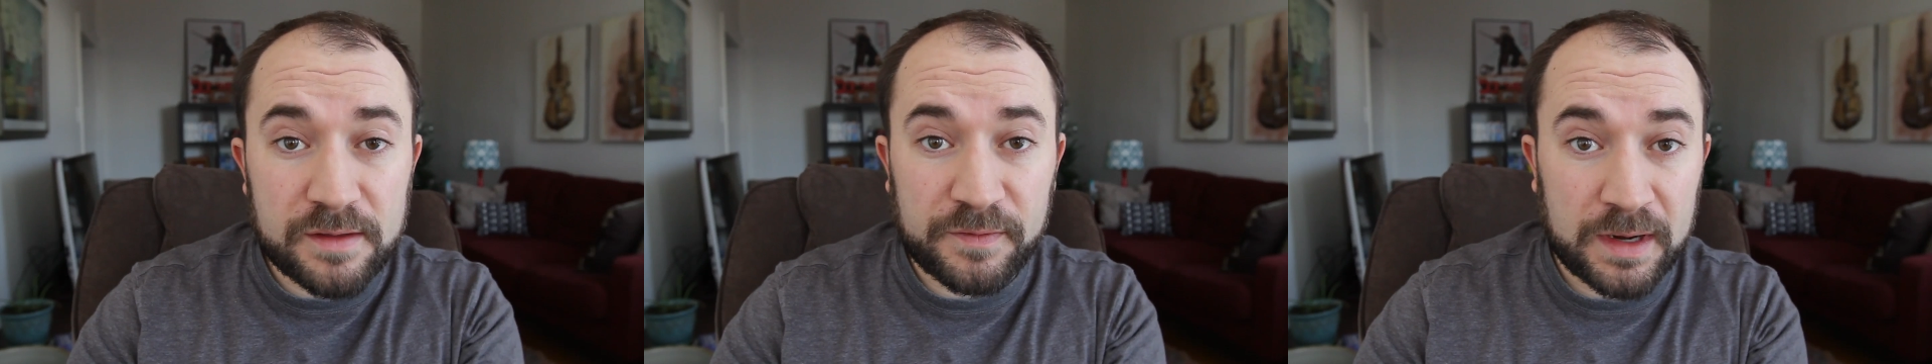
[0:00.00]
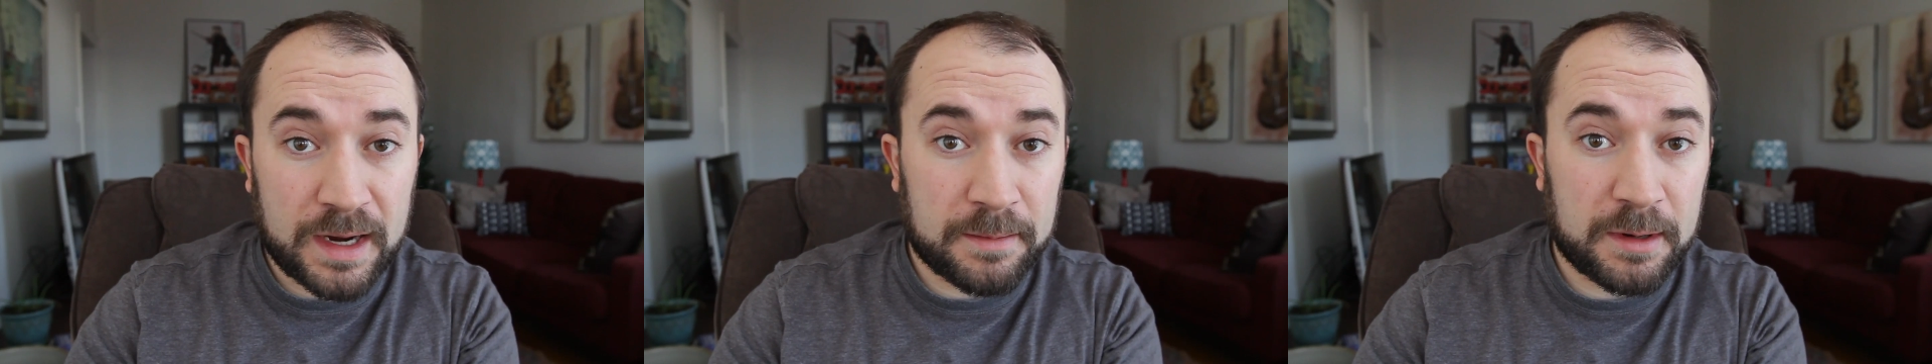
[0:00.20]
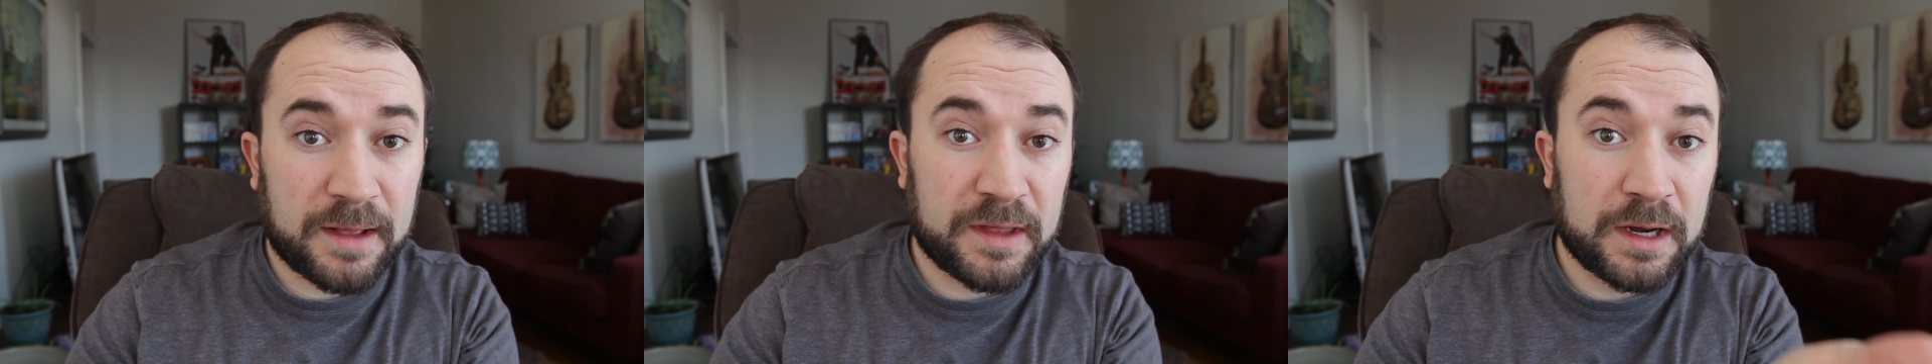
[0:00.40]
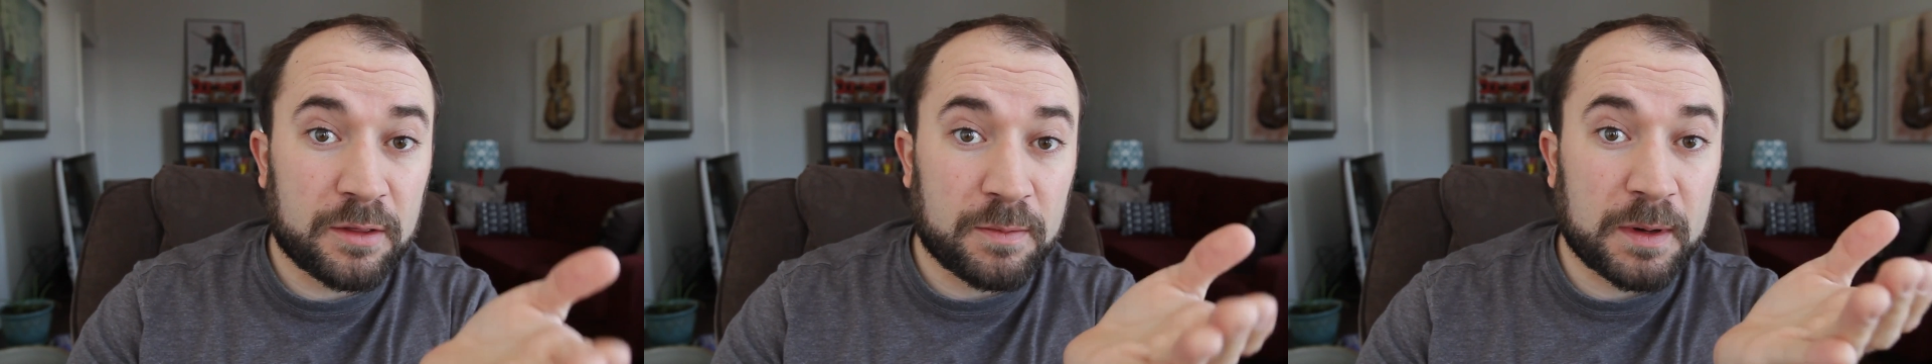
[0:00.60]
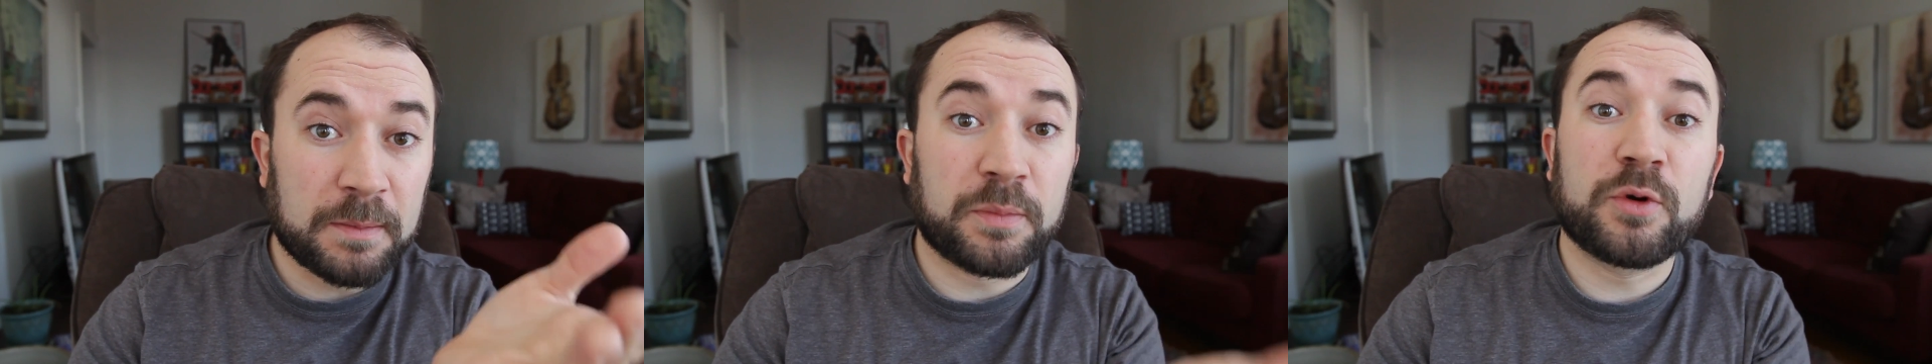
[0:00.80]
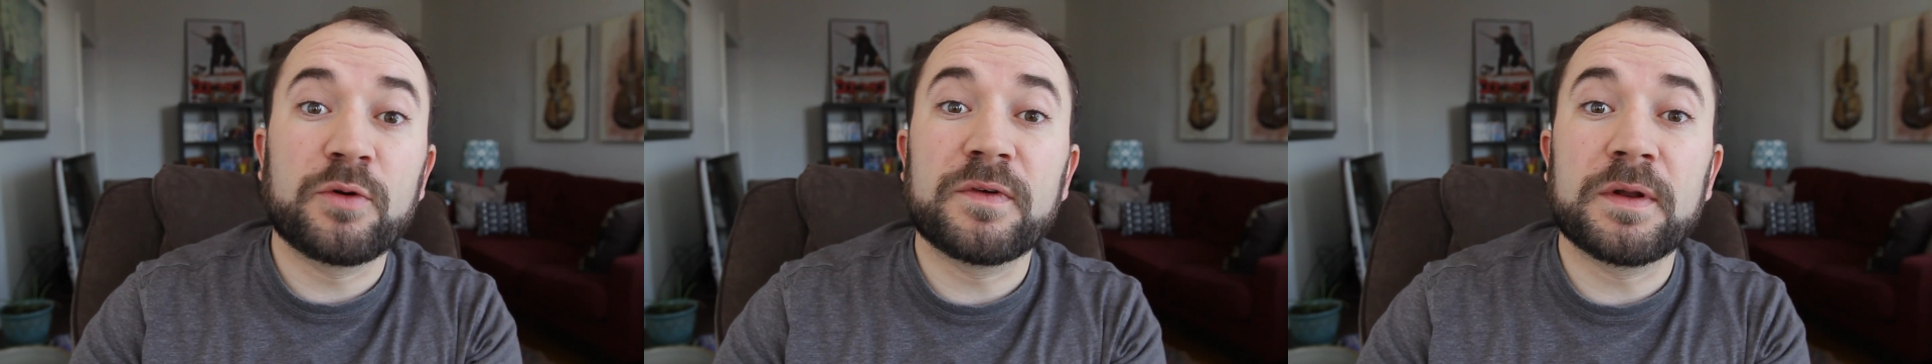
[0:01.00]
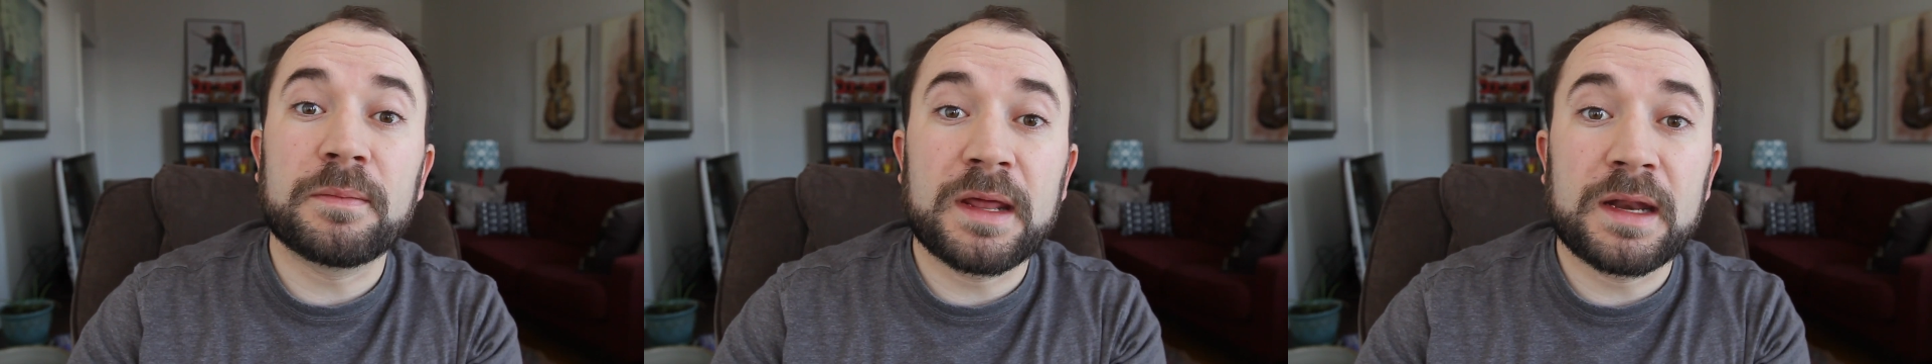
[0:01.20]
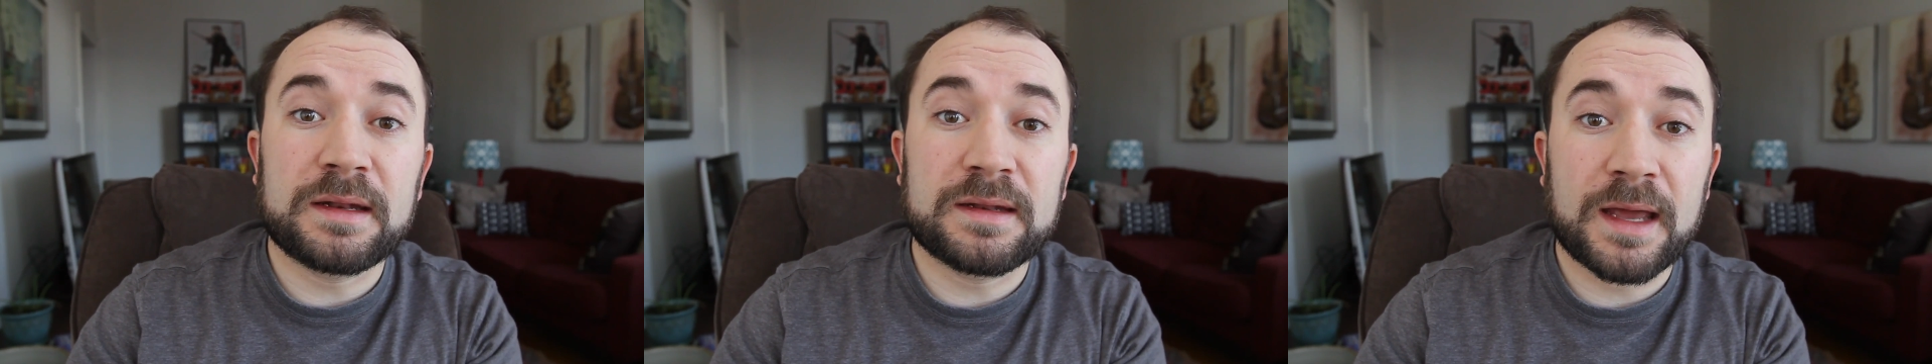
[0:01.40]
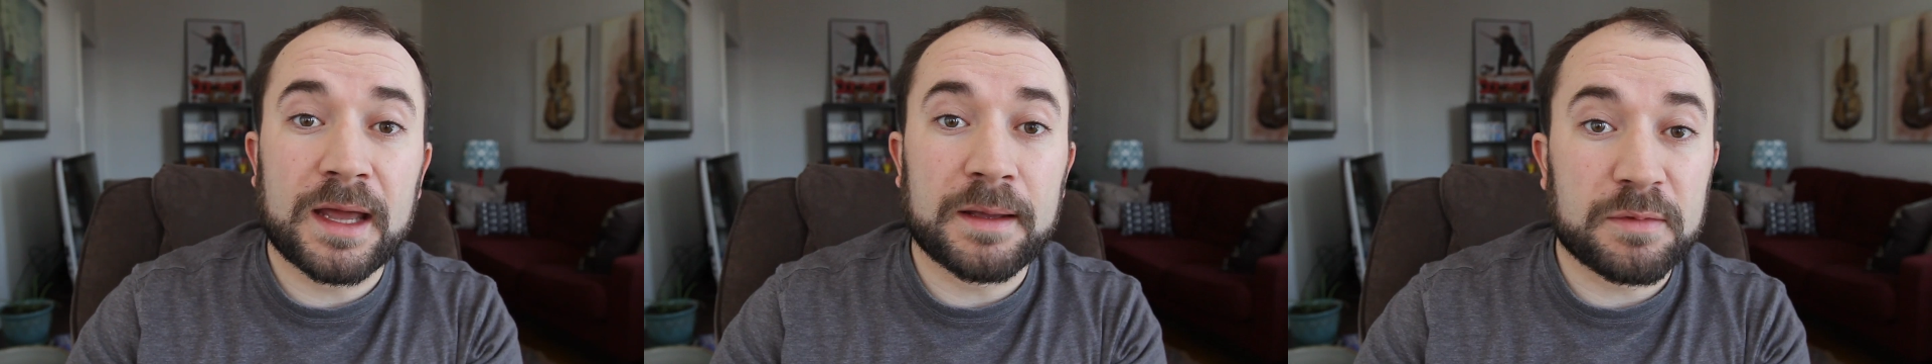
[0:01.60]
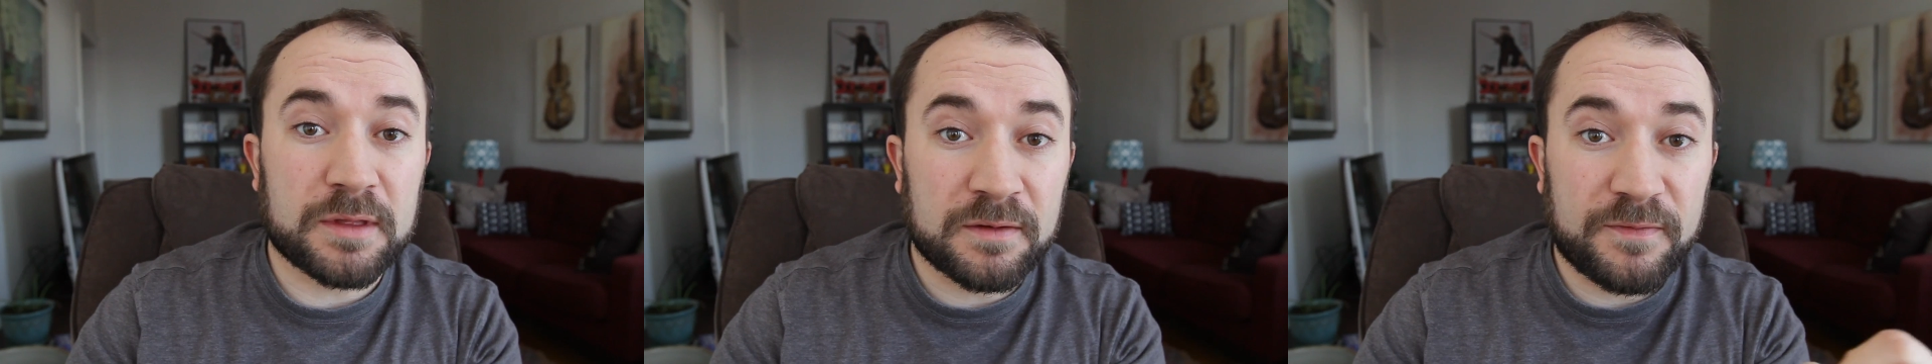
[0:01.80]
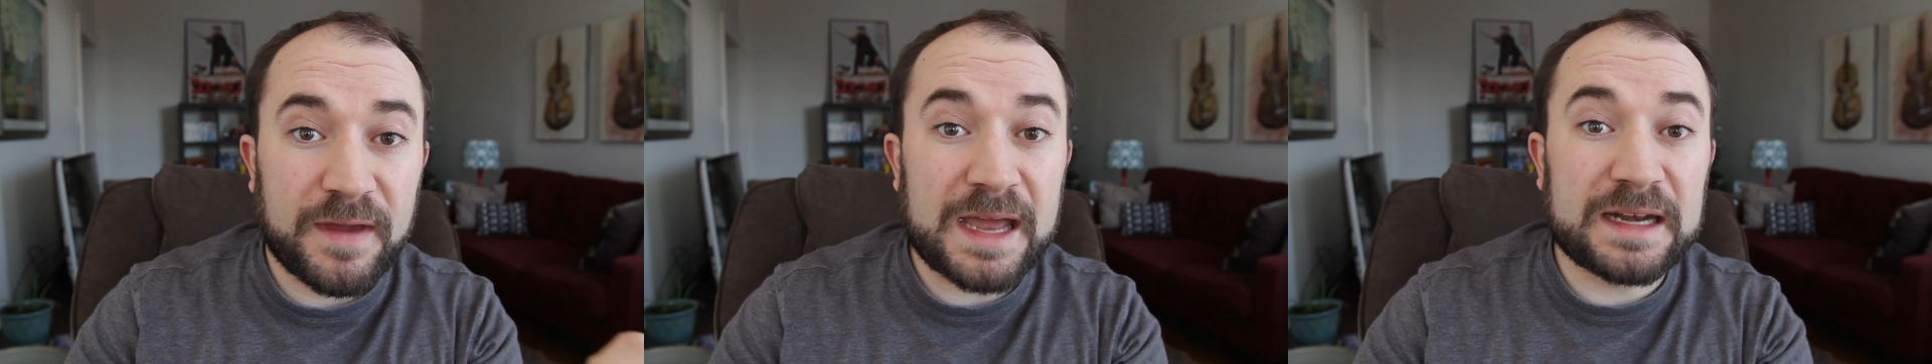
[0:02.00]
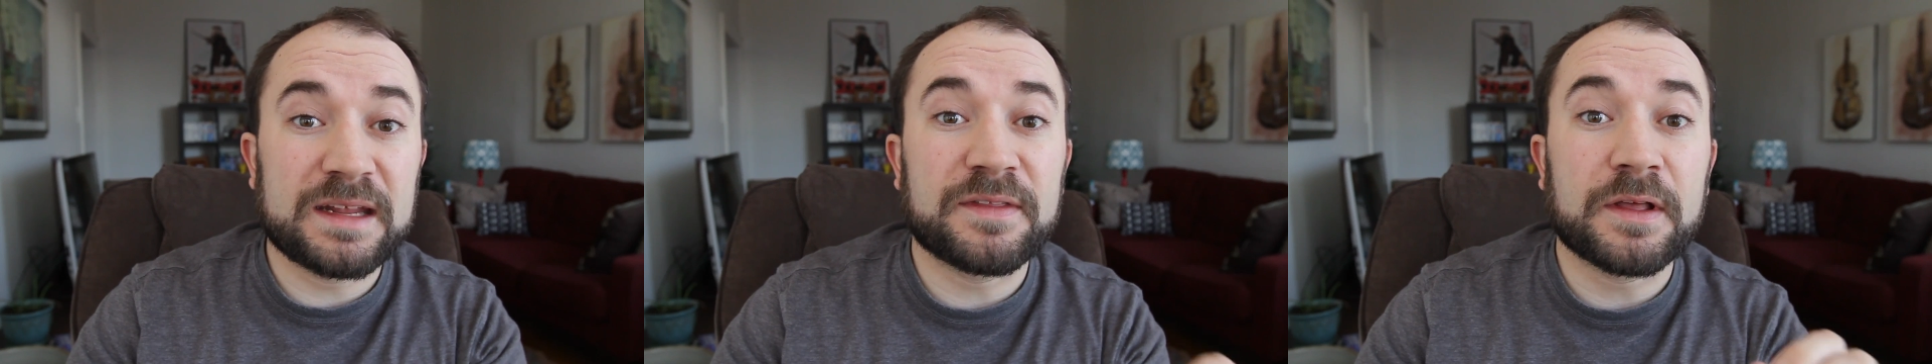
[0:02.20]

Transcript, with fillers: a phenomenon that has been proven many times. In fact, in